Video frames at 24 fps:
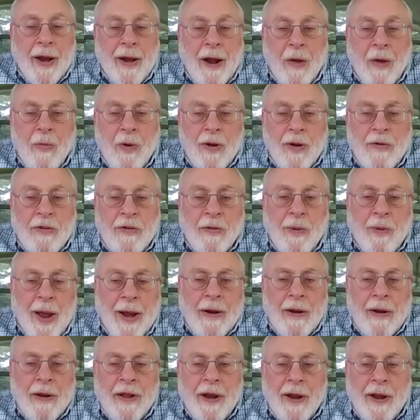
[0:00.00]
I went
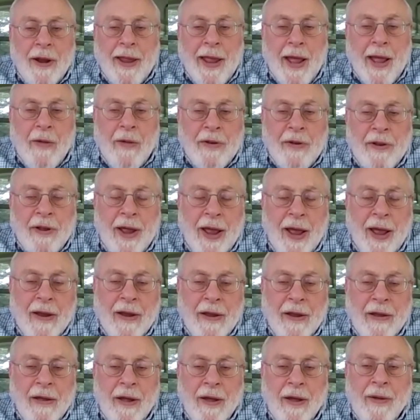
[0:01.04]
directly to Caltech
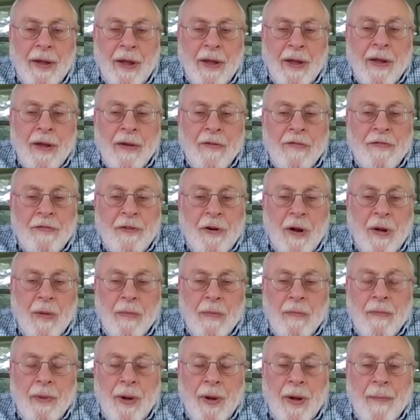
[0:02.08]

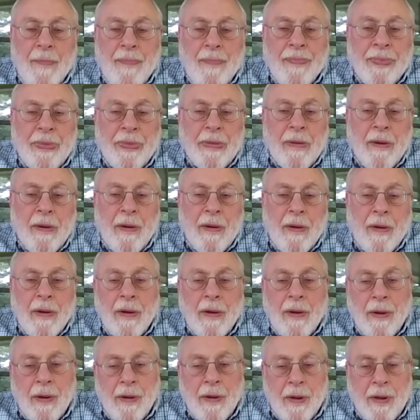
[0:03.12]
from
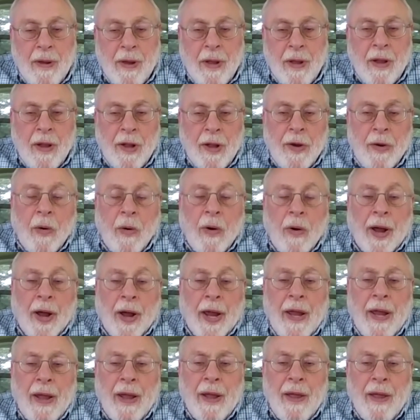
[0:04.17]

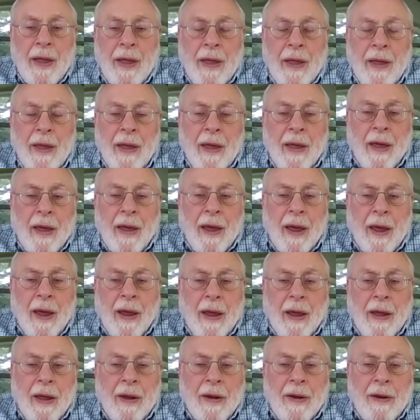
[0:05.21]
Illinois,
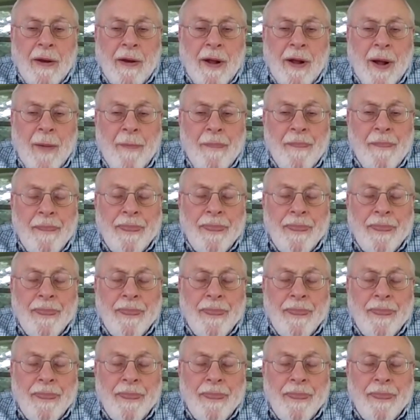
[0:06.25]
and the